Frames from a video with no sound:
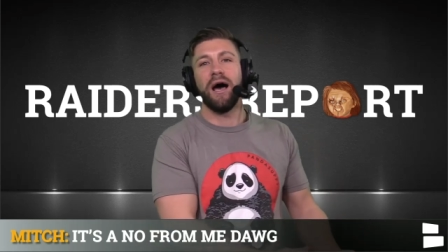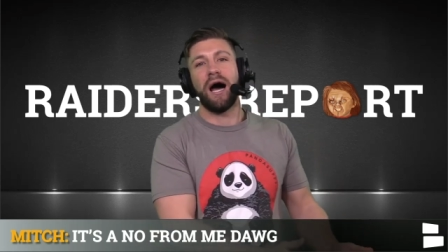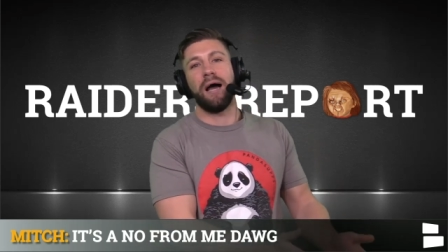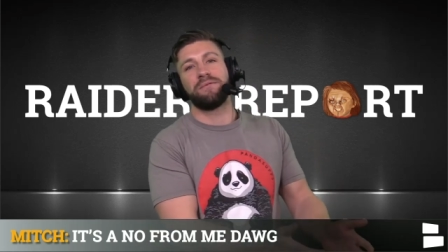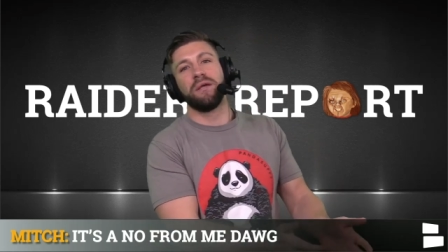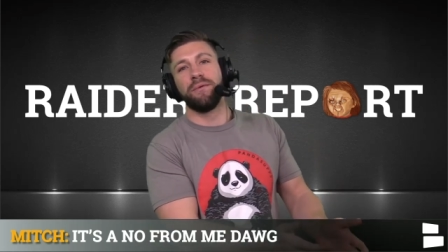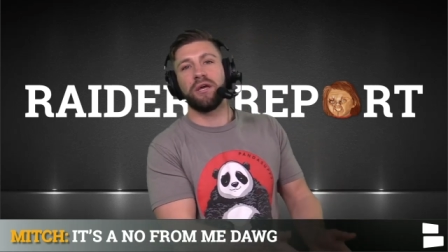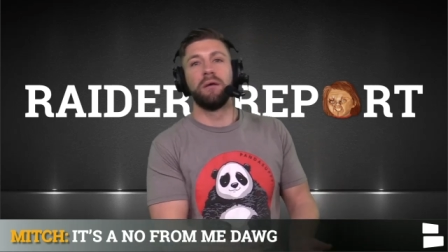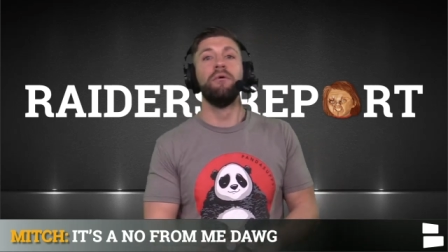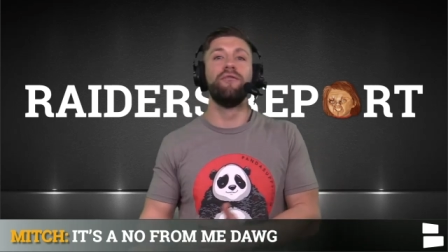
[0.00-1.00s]
I'm simply
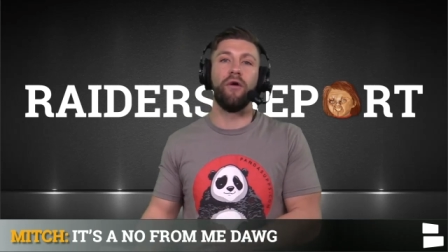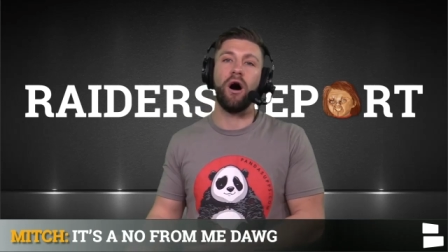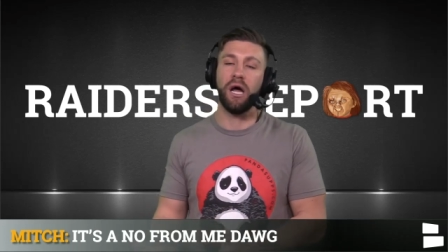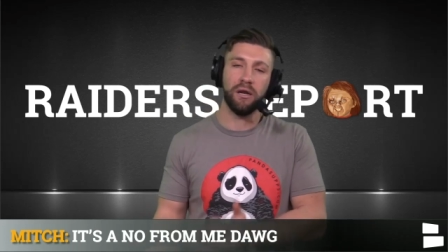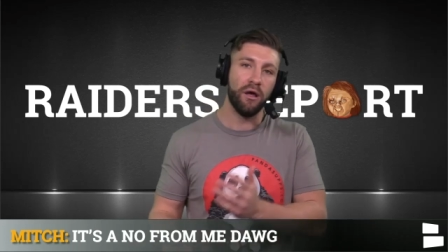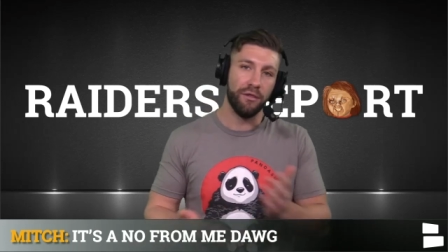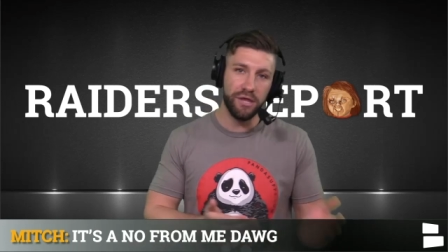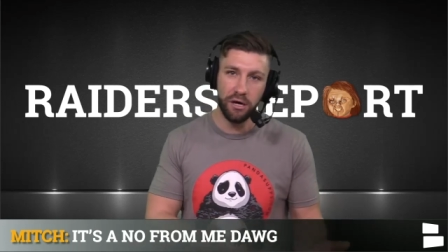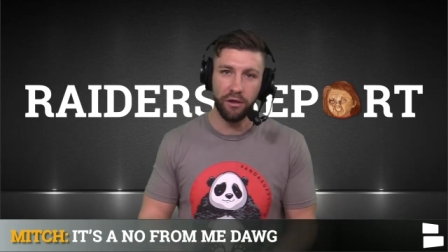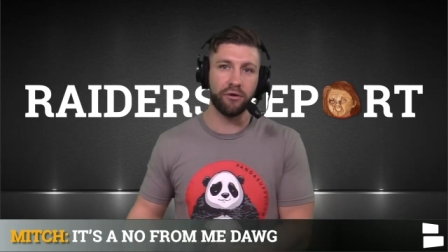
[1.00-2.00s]
going to move on.
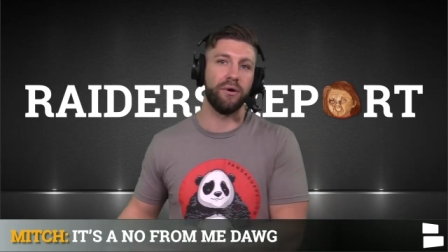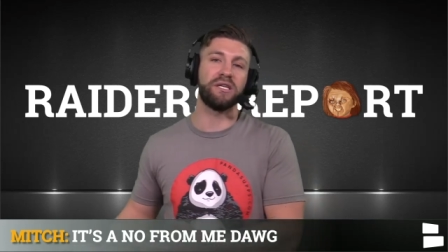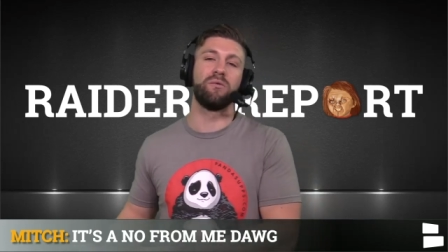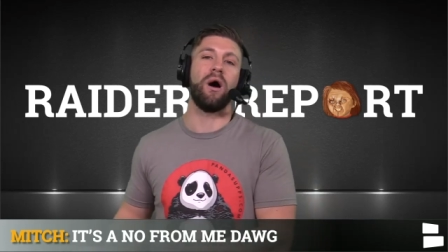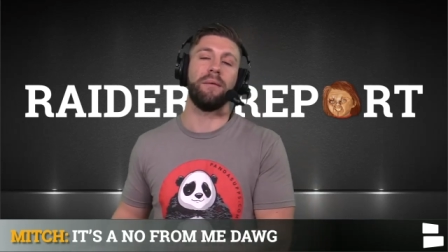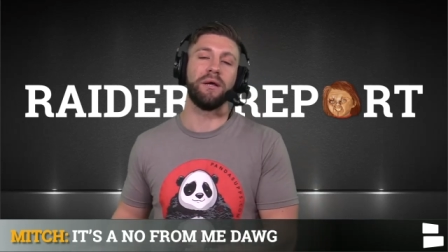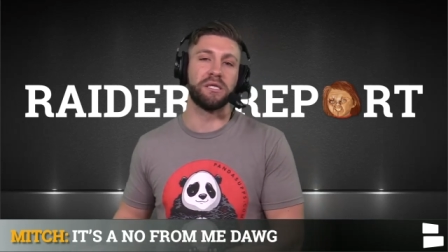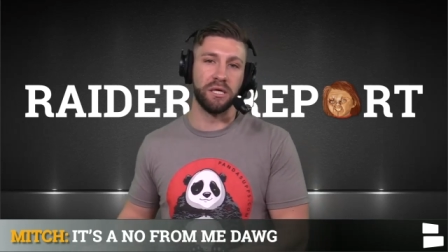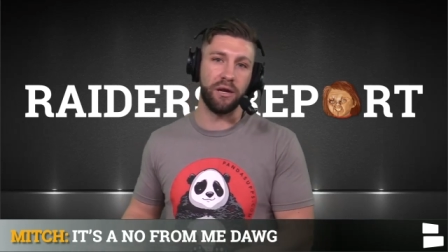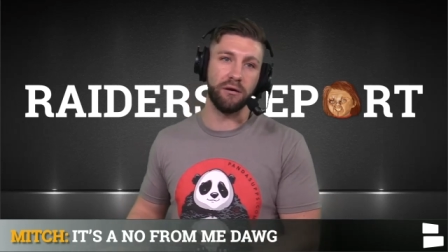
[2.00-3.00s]
The other reason why I'm going to
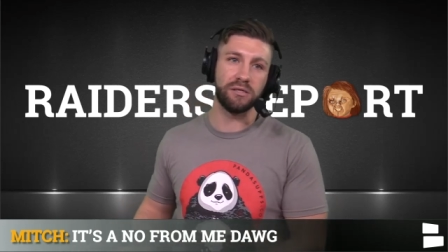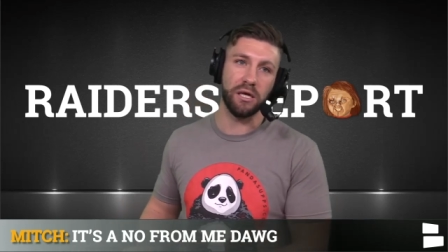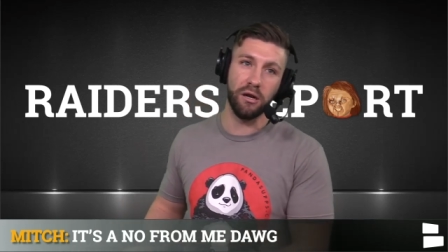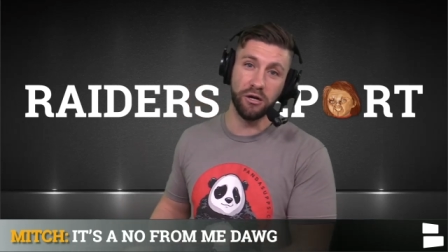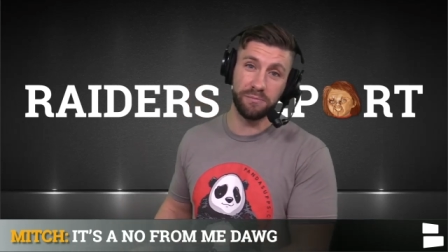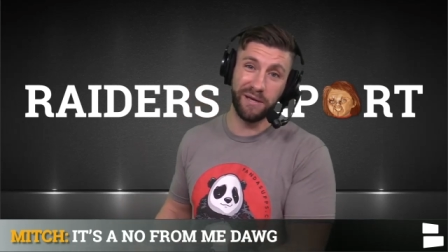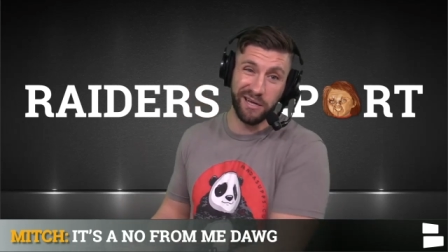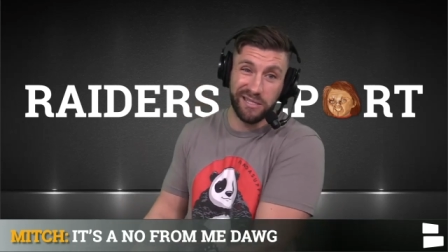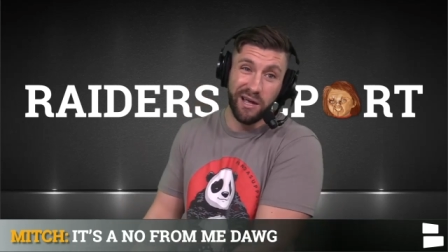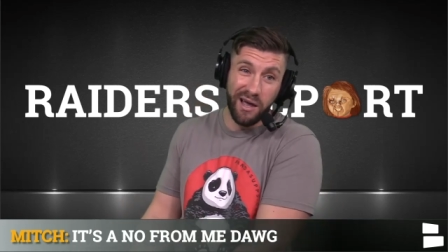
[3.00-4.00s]
sit here and say no is
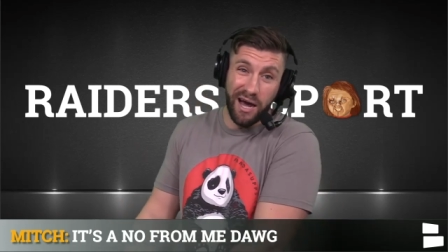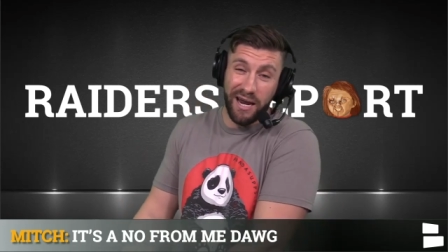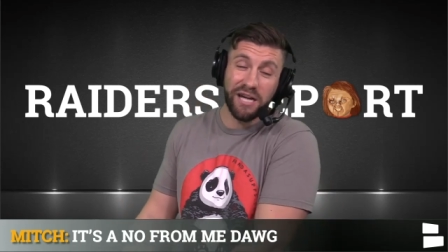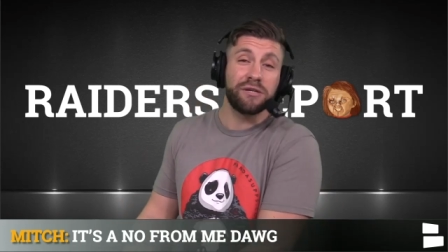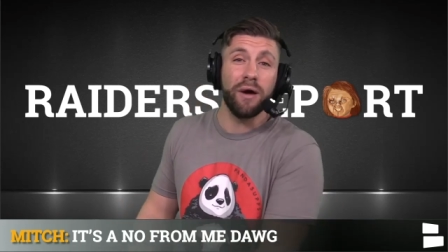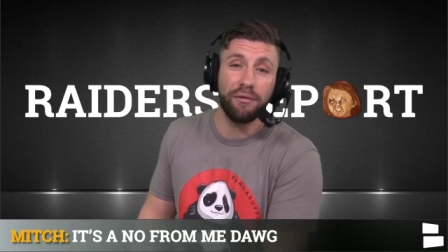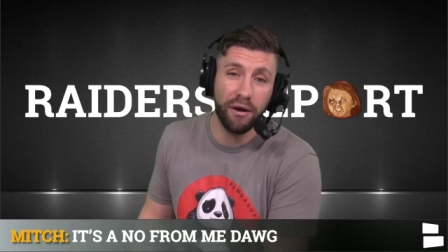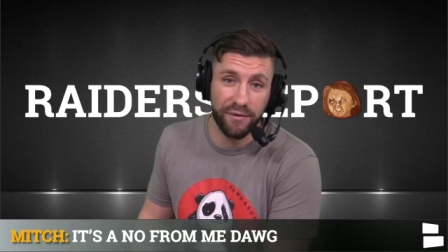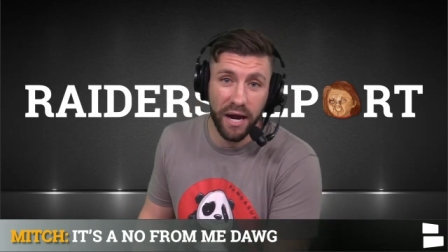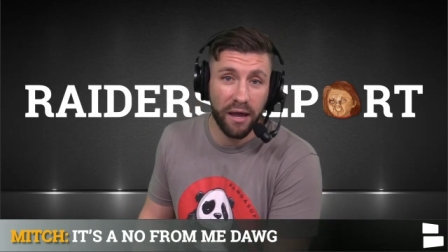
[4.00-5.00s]
because I'd actually rather
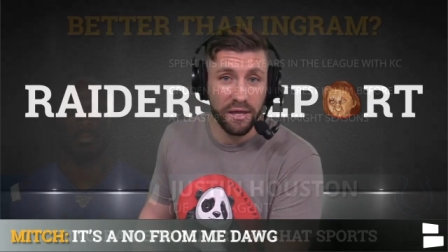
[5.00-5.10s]
have a guy